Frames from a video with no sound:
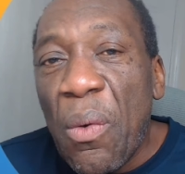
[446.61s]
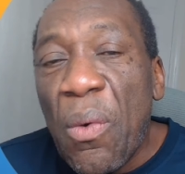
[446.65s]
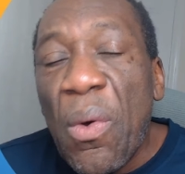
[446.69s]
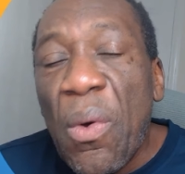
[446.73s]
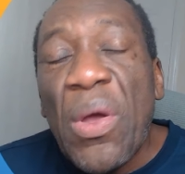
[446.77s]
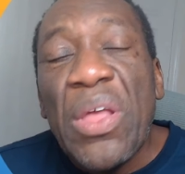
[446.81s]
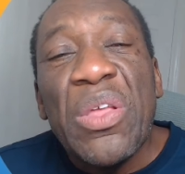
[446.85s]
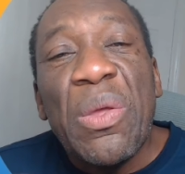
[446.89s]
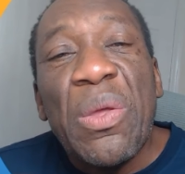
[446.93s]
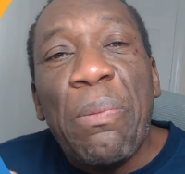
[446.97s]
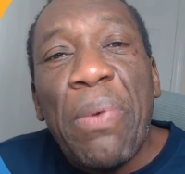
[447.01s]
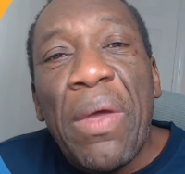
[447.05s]

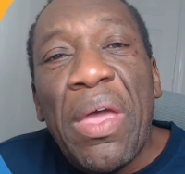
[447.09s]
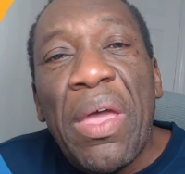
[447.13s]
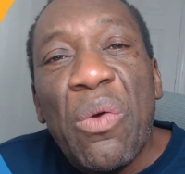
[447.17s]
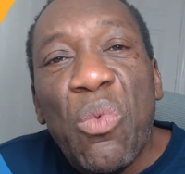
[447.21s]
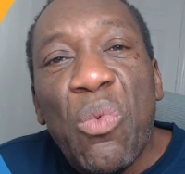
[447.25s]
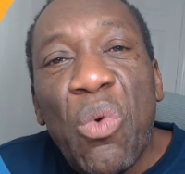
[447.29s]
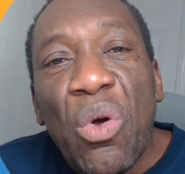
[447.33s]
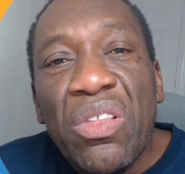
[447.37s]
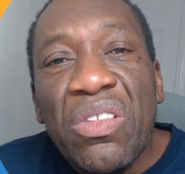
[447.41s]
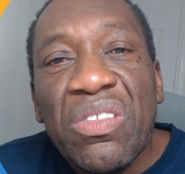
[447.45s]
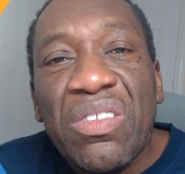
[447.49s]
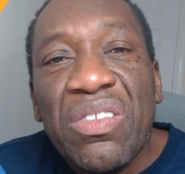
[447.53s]
when you
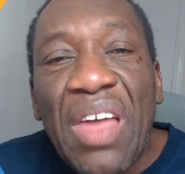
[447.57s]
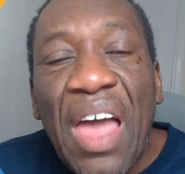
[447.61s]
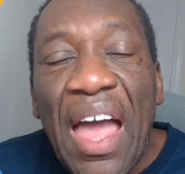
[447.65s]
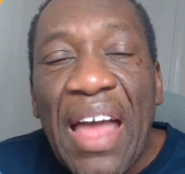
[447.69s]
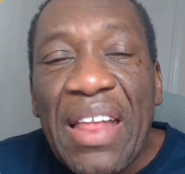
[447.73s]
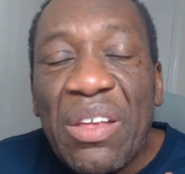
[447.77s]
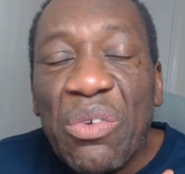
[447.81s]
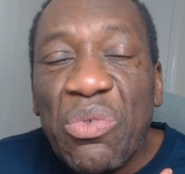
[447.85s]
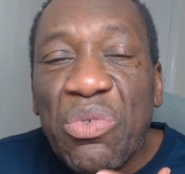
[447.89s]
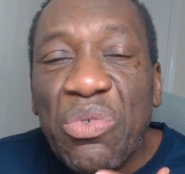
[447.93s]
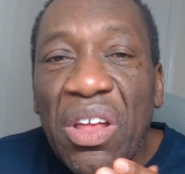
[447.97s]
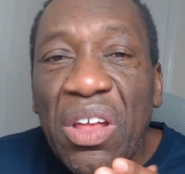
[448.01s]
pay once,
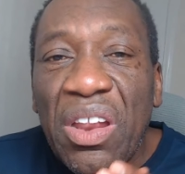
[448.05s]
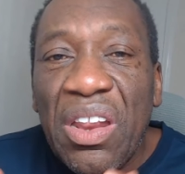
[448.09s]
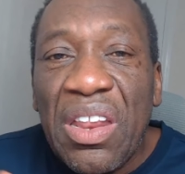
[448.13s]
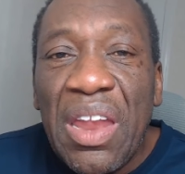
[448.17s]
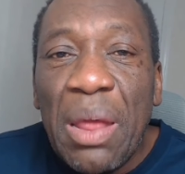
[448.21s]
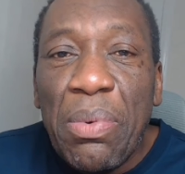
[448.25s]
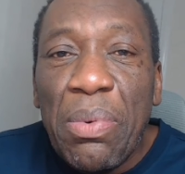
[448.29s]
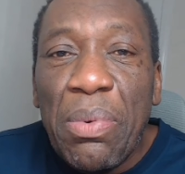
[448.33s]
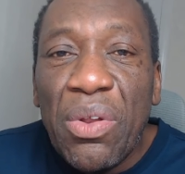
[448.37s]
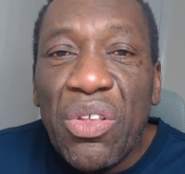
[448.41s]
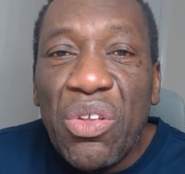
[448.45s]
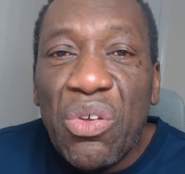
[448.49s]
and it will
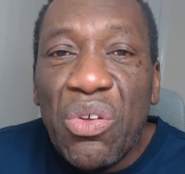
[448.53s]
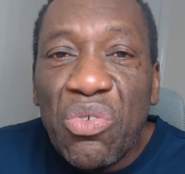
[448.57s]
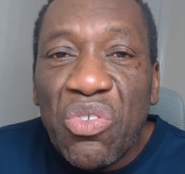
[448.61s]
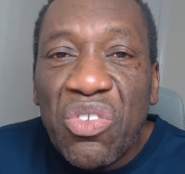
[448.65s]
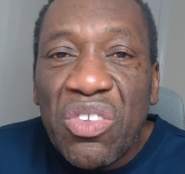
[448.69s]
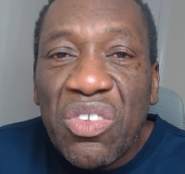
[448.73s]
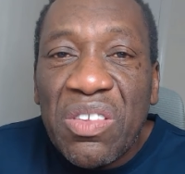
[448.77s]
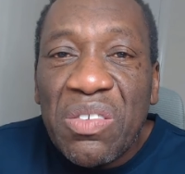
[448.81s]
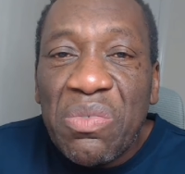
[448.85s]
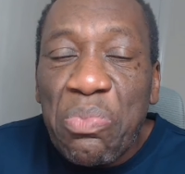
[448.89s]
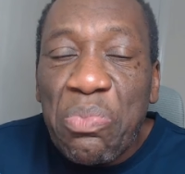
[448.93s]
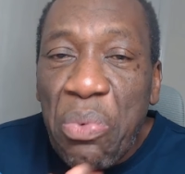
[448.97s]
enable
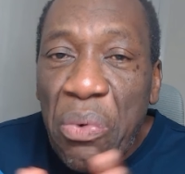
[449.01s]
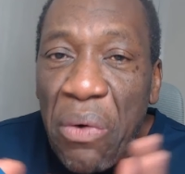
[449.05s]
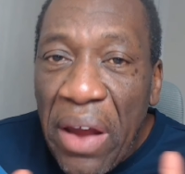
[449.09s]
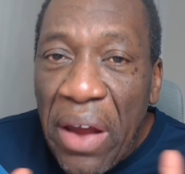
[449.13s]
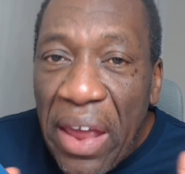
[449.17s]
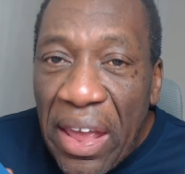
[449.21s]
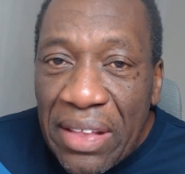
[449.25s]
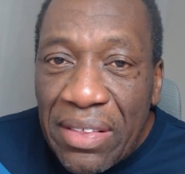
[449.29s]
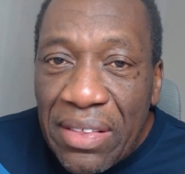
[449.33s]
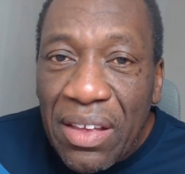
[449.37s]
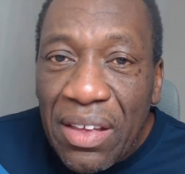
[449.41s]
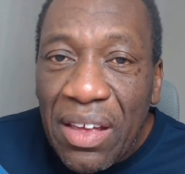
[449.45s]
you
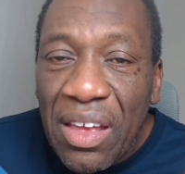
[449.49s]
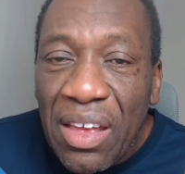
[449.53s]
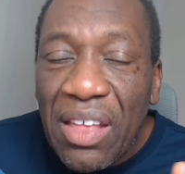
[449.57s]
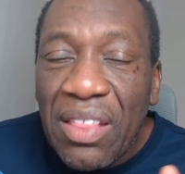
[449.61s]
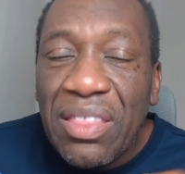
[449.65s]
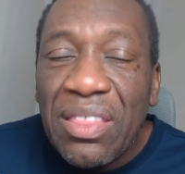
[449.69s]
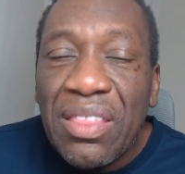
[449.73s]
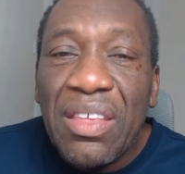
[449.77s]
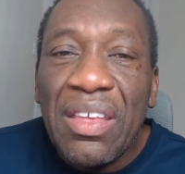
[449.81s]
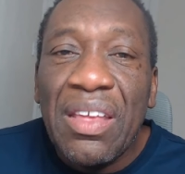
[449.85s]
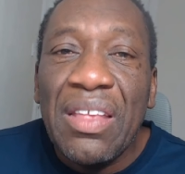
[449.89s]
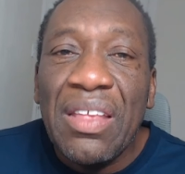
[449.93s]
spread
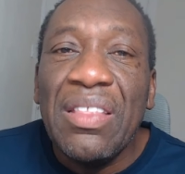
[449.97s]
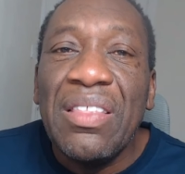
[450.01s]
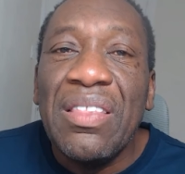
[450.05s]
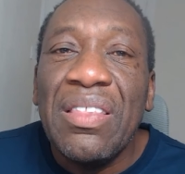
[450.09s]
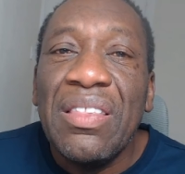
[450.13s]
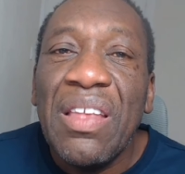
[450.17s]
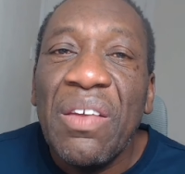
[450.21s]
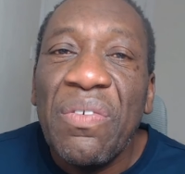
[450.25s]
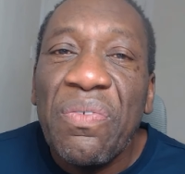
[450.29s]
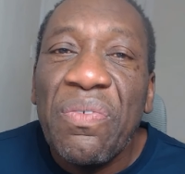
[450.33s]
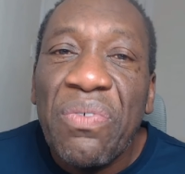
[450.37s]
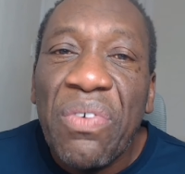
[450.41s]
the
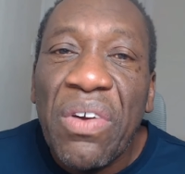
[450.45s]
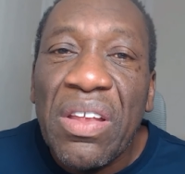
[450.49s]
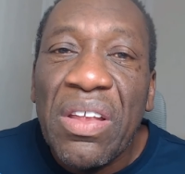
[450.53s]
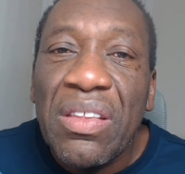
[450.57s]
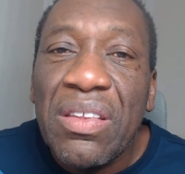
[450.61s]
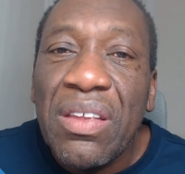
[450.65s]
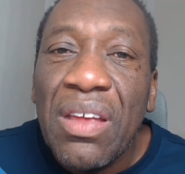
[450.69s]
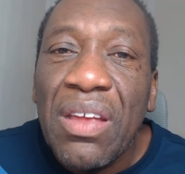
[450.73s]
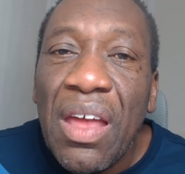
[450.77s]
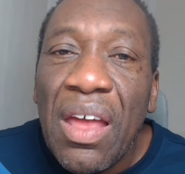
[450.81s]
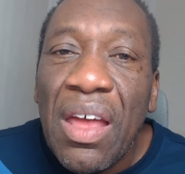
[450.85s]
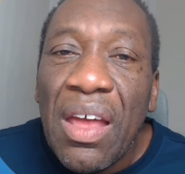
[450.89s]

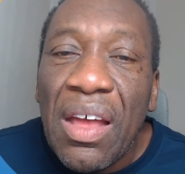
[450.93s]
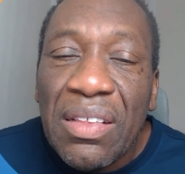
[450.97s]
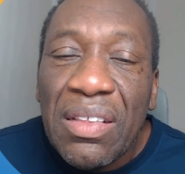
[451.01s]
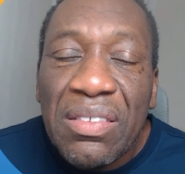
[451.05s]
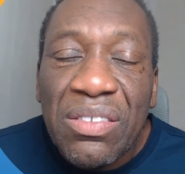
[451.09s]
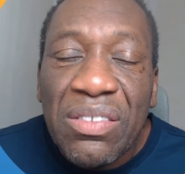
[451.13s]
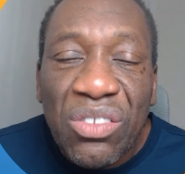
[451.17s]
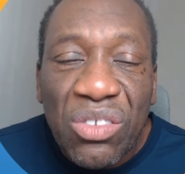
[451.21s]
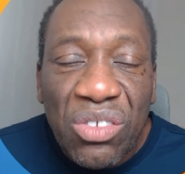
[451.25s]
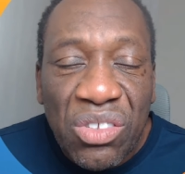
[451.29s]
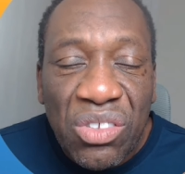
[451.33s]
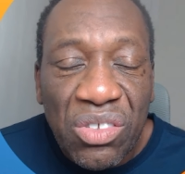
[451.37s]
different
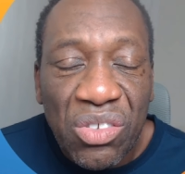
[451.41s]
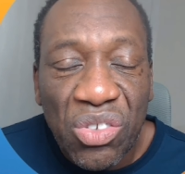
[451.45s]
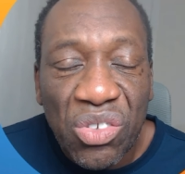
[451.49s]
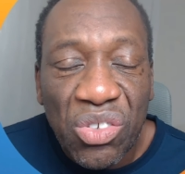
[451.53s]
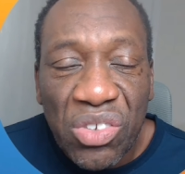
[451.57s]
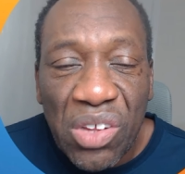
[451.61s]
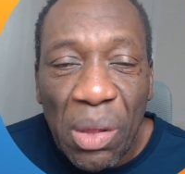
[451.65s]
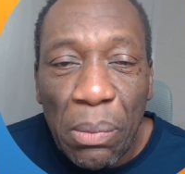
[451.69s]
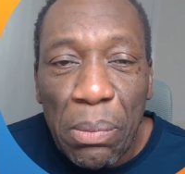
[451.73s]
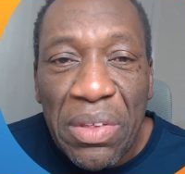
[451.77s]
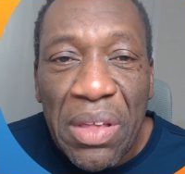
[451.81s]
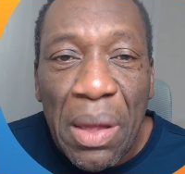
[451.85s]

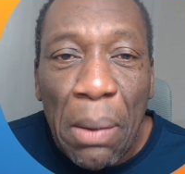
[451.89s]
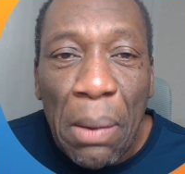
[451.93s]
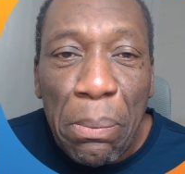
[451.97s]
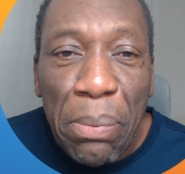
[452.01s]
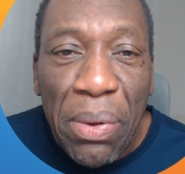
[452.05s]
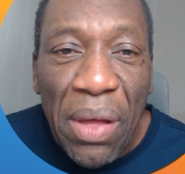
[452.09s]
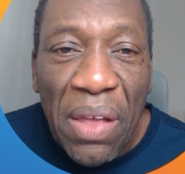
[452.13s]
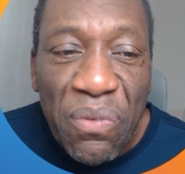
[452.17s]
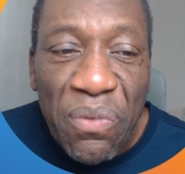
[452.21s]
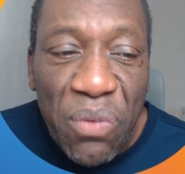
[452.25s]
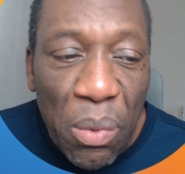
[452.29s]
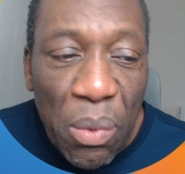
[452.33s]
social media
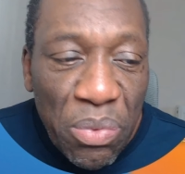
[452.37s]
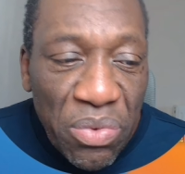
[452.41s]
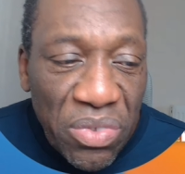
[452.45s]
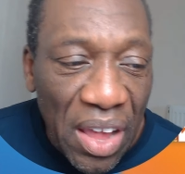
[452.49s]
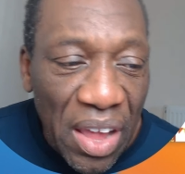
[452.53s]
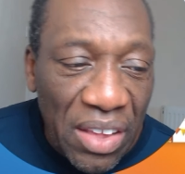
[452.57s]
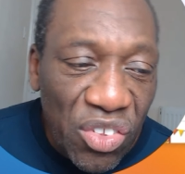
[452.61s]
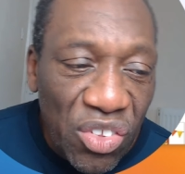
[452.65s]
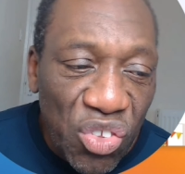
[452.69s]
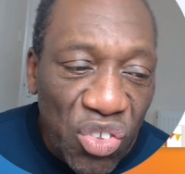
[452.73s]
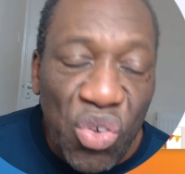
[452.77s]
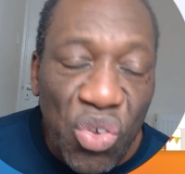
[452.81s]

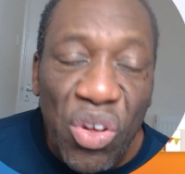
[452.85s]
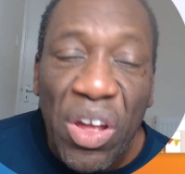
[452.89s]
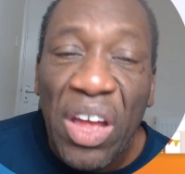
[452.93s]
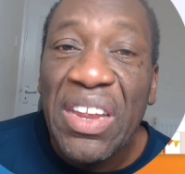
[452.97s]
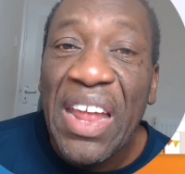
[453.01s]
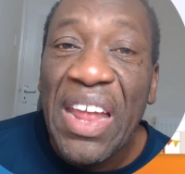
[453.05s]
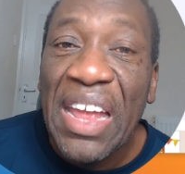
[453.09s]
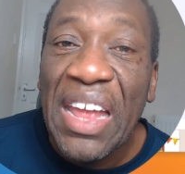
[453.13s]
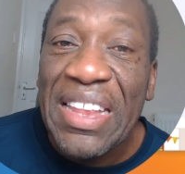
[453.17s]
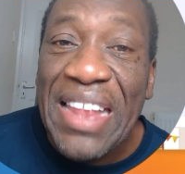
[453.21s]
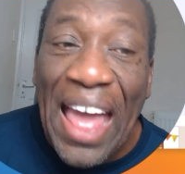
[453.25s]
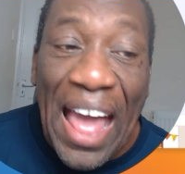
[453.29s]
platforms that you
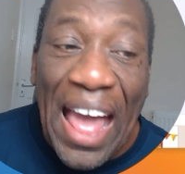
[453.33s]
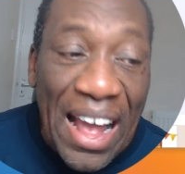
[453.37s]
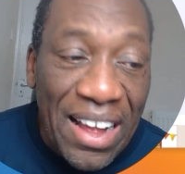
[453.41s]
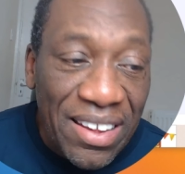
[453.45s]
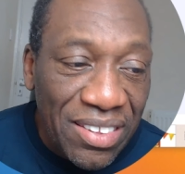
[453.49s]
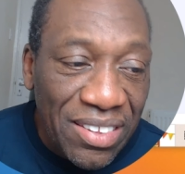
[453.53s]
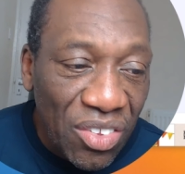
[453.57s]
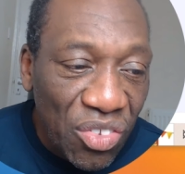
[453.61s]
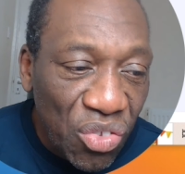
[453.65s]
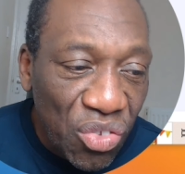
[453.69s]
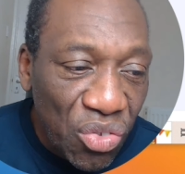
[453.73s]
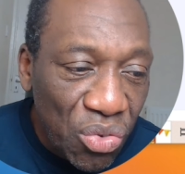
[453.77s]
can get
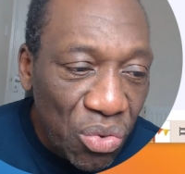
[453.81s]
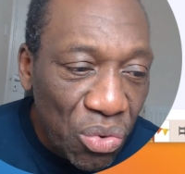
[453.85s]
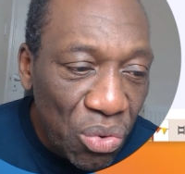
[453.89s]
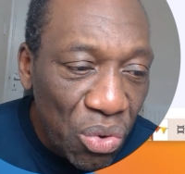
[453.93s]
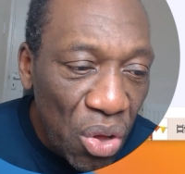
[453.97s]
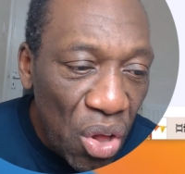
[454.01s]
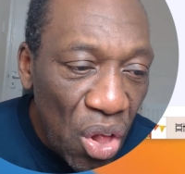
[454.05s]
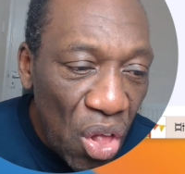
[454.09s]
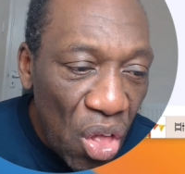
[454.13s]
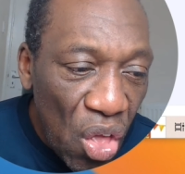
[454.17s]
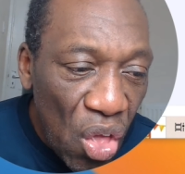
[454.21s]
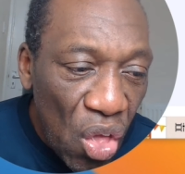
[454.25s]
access
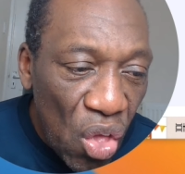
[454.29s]
to.